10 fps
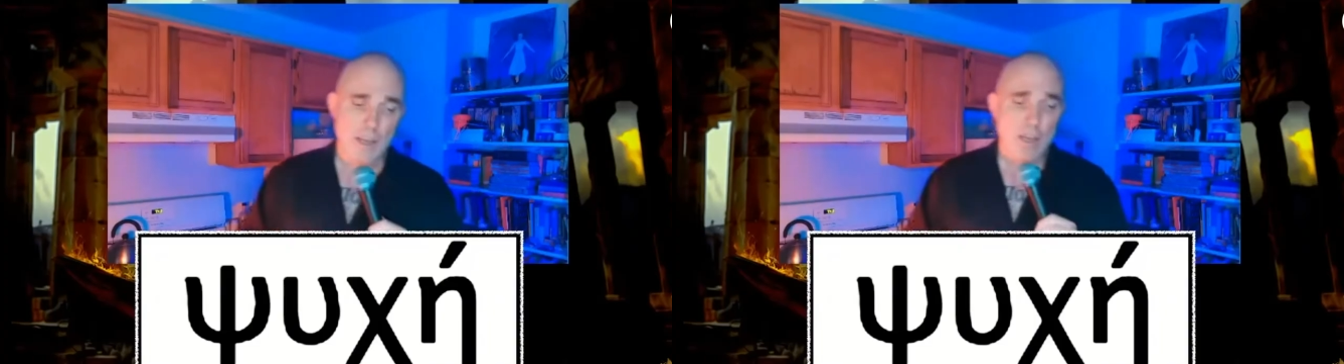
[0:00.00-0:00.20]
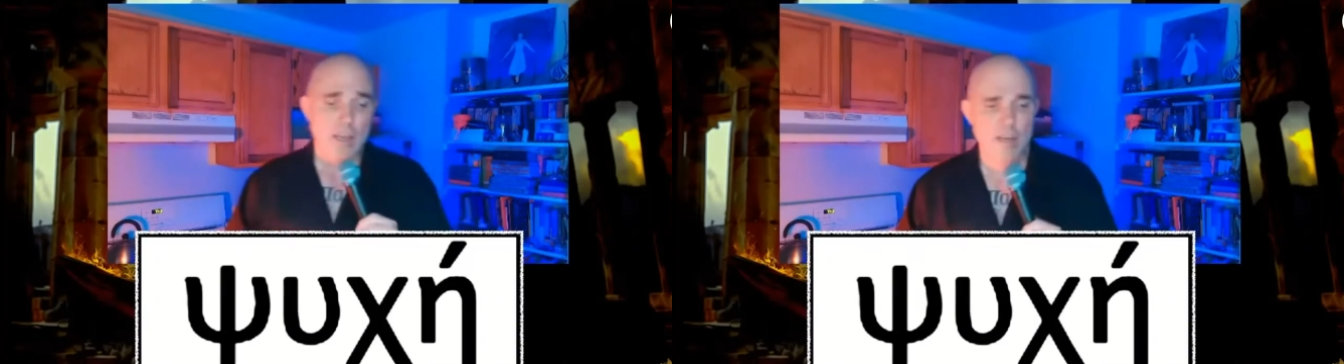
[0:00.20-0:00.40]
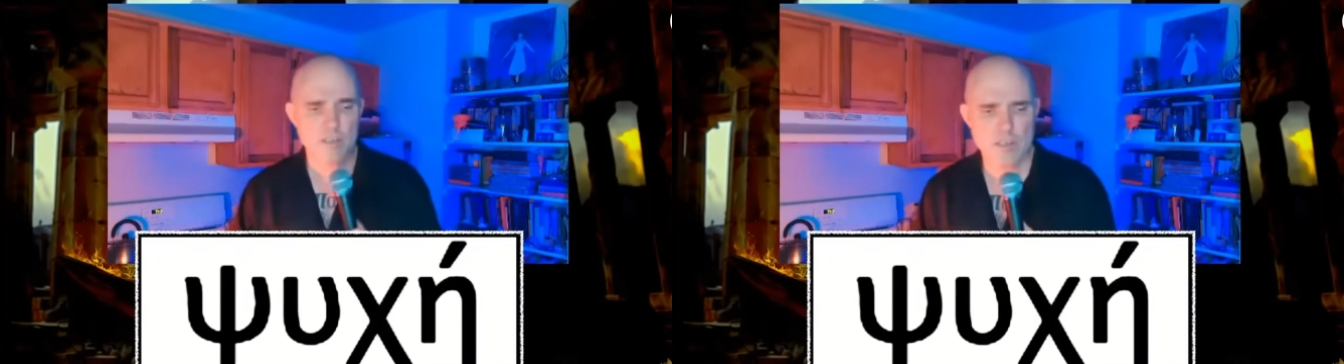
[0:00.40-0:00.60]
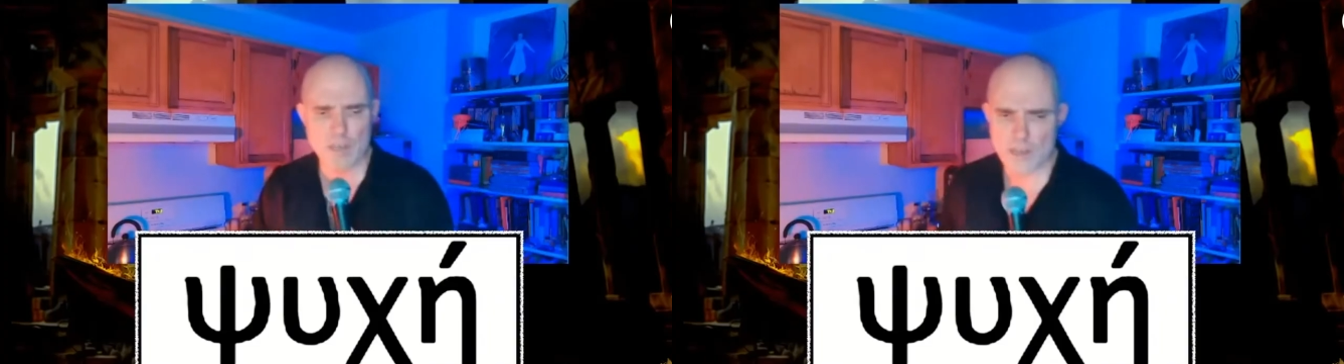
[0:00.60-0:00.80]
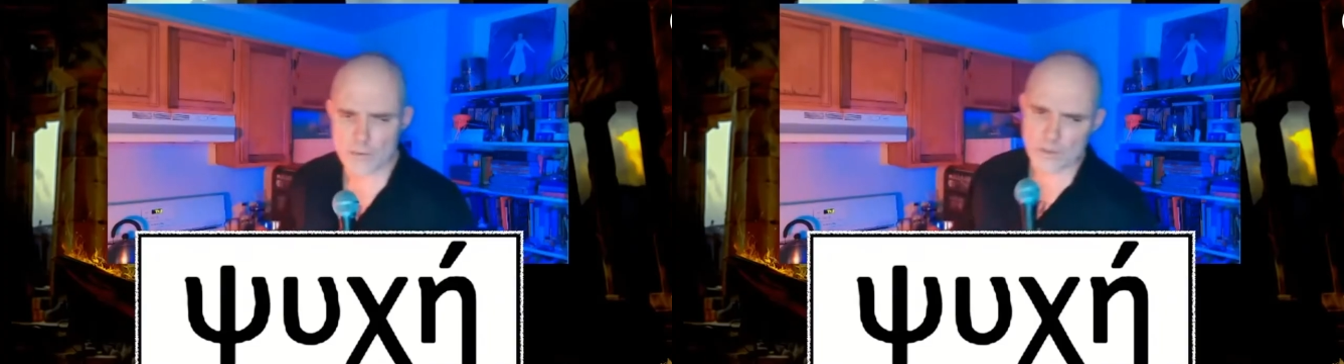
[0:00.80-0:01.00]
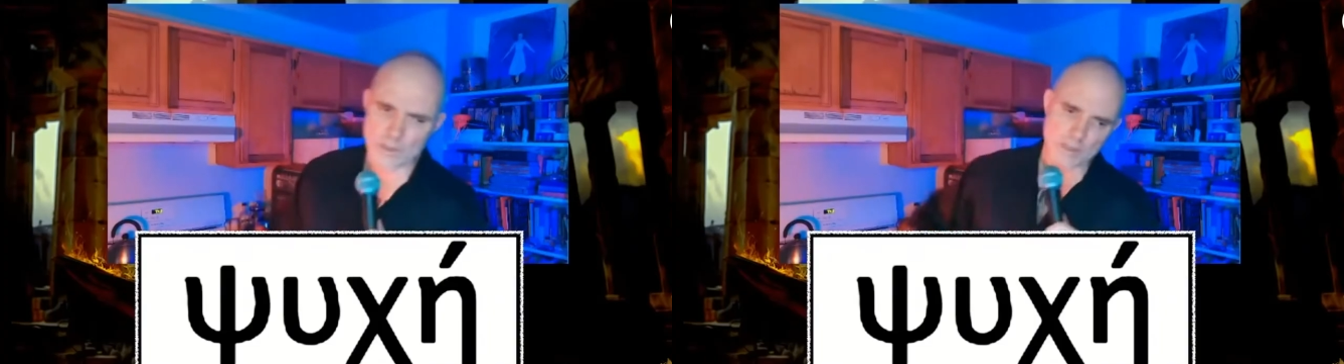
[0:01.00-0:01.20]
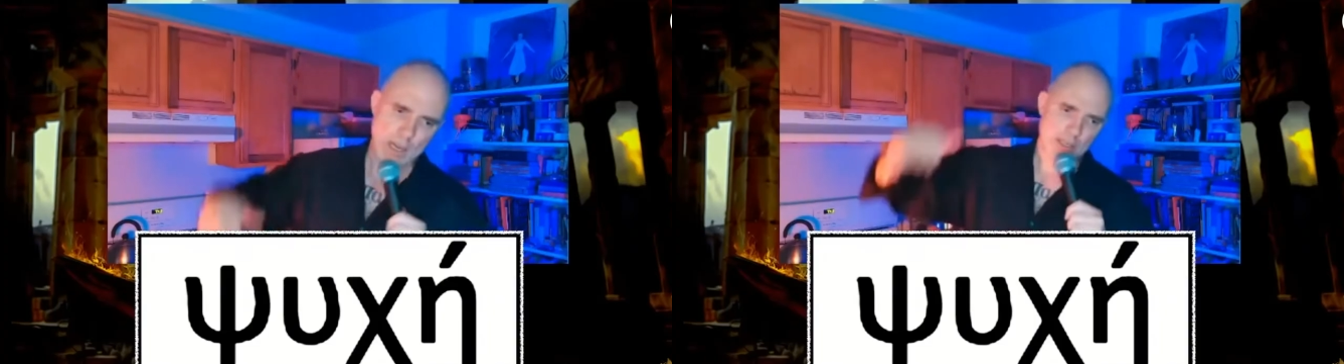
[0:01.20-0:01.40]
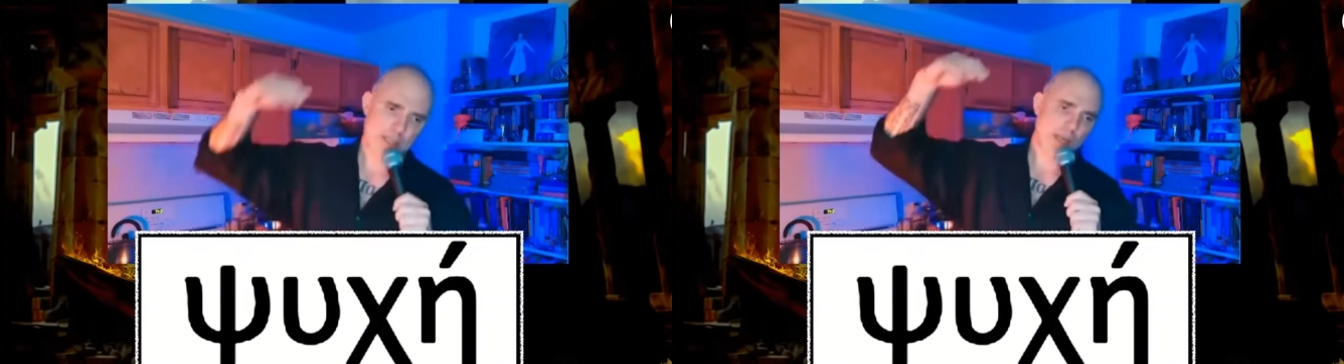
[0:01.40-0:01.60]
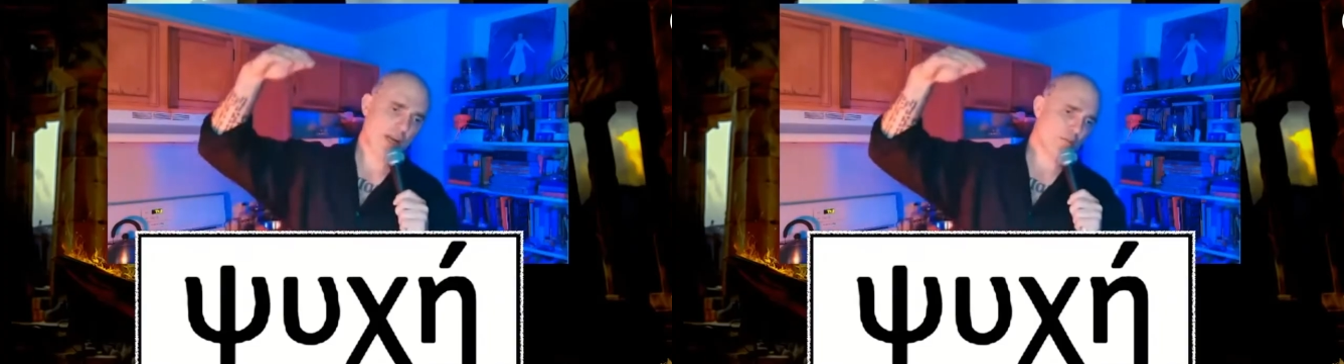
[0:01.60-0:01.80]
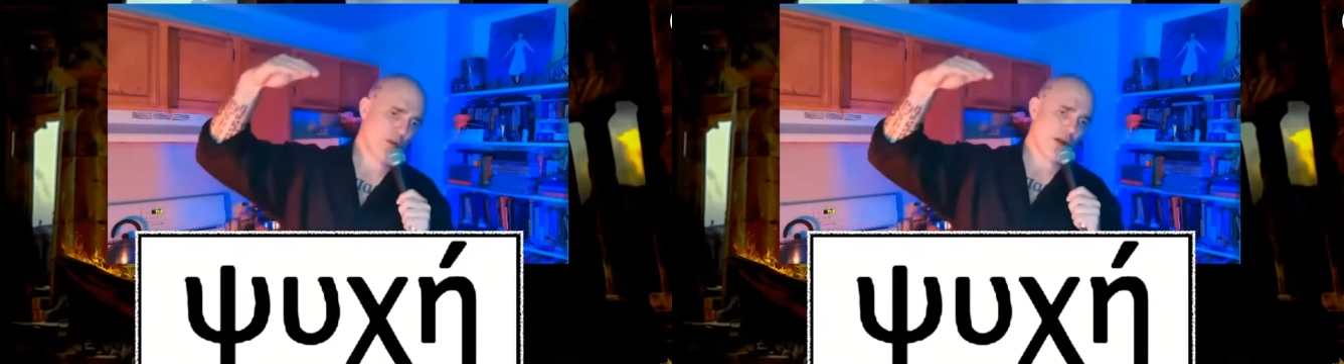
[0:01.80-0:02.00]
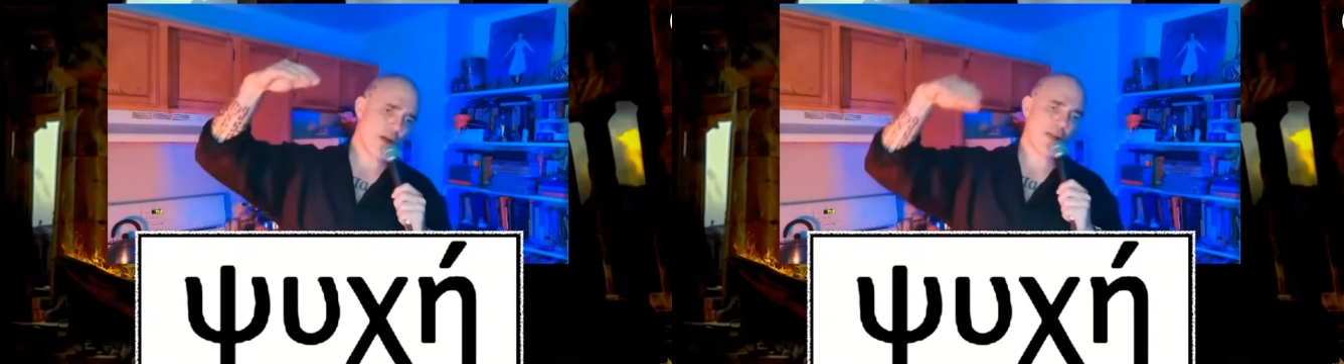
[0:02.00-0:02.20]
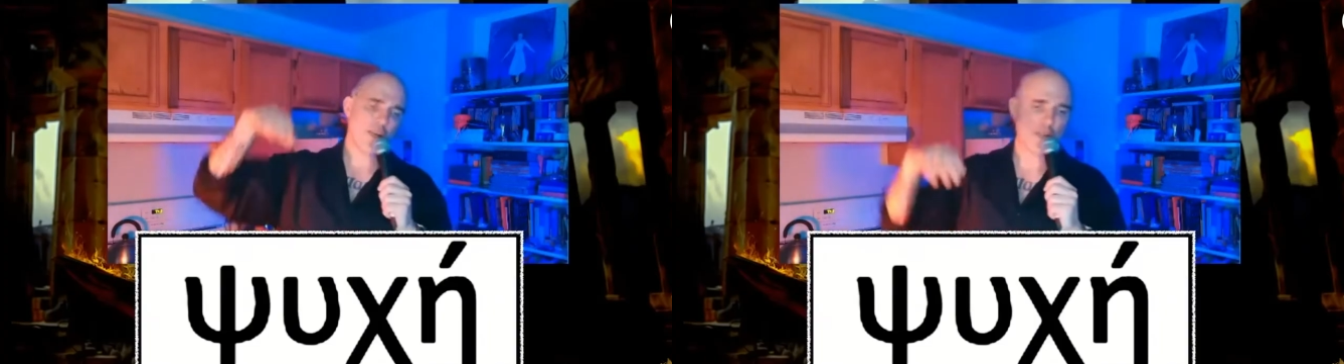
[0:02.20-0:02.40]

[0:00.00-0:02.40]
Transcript: Here's another one. Next letter behind.